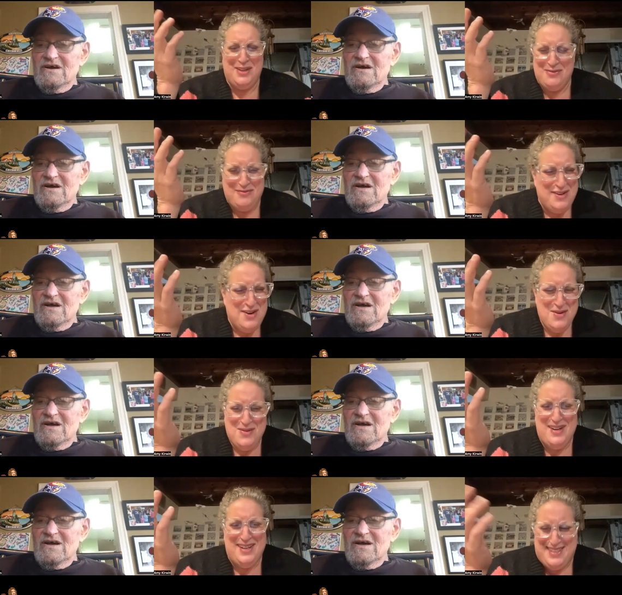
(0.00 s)
Speaker 1: You're,
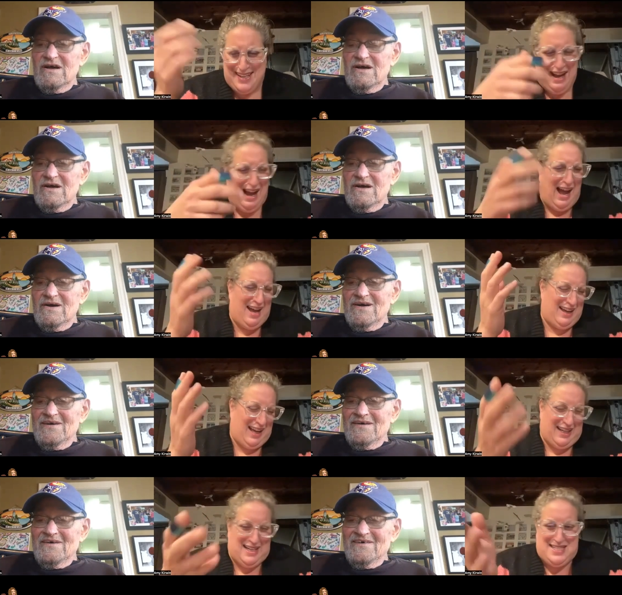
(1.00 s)
I,
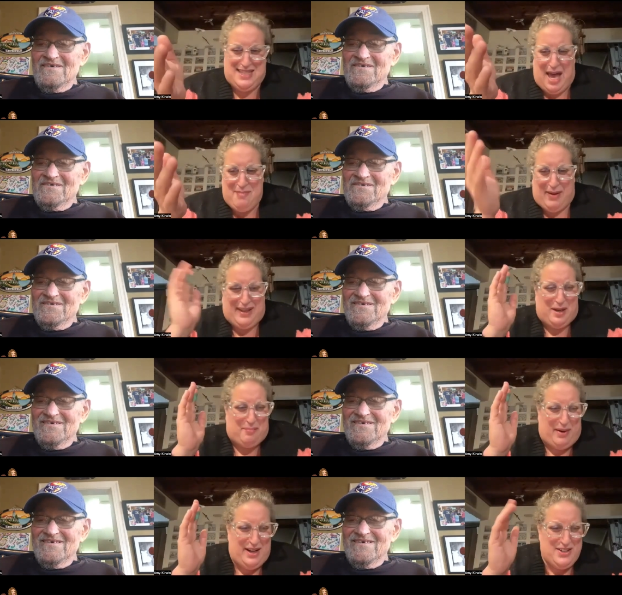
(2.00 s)
I, get a slap. I get
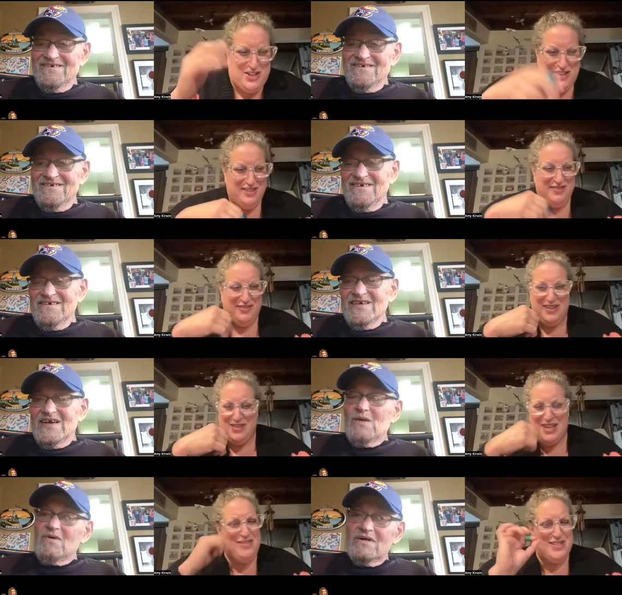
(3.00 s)
a punch. There's
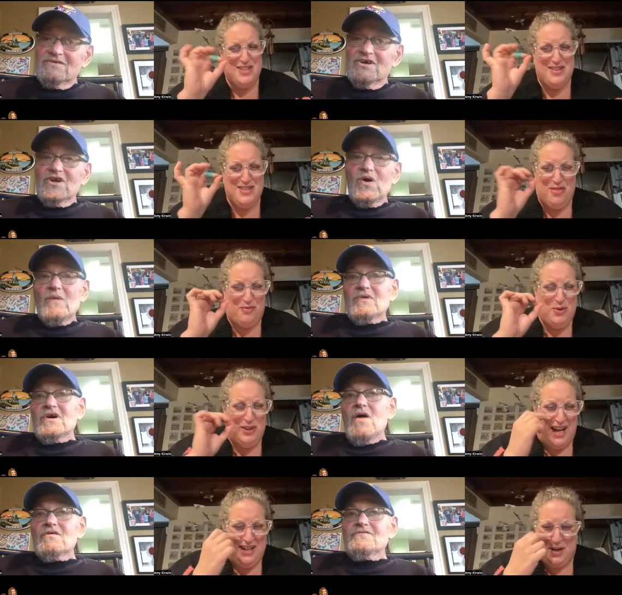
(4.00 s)
yeah, well, you know,
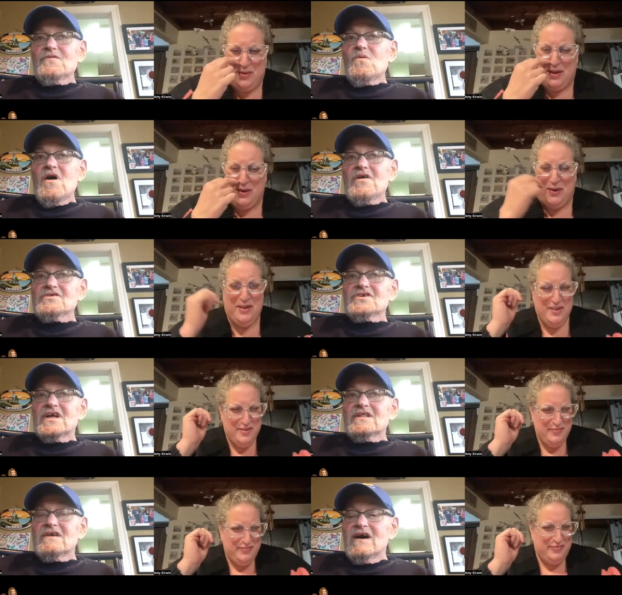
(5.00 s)
I'm going for
Speaker 2: words
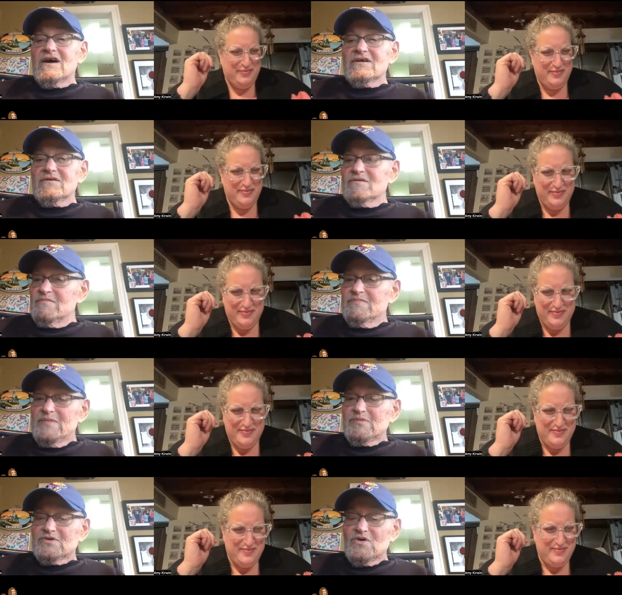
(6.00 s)
that uh,
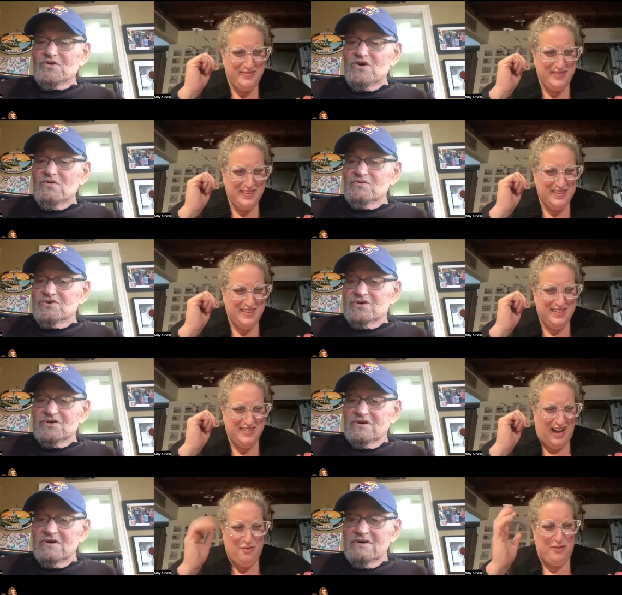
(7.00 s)
people don't
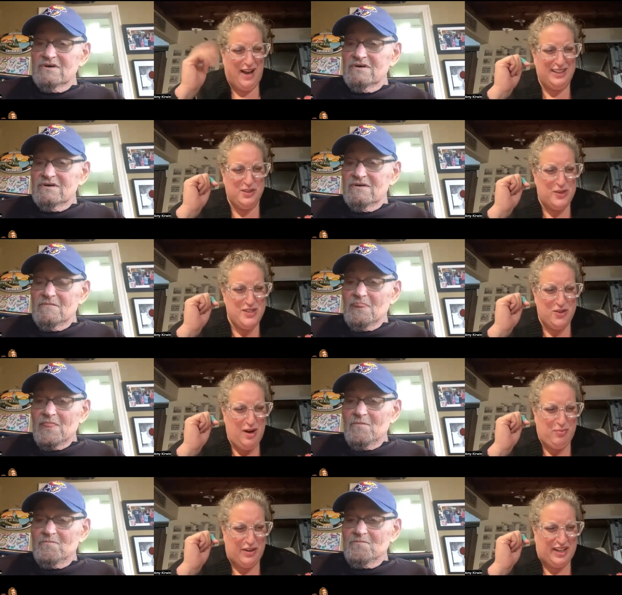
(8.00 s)
use.
Speaker 1: How violent was your
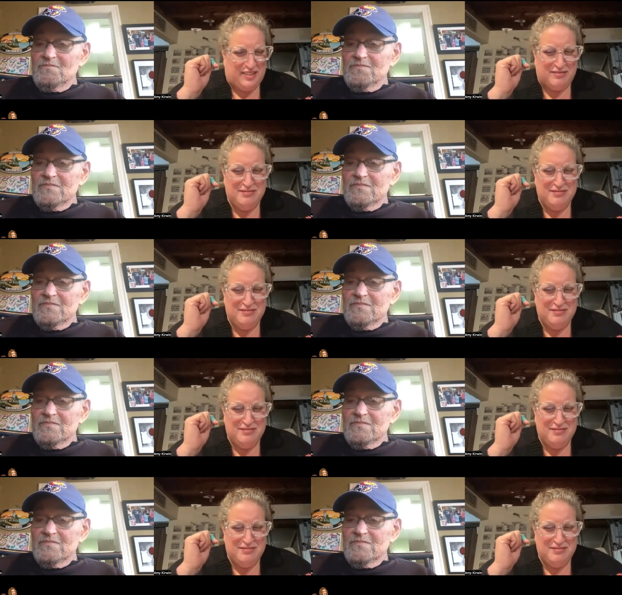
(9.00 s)
upbringing?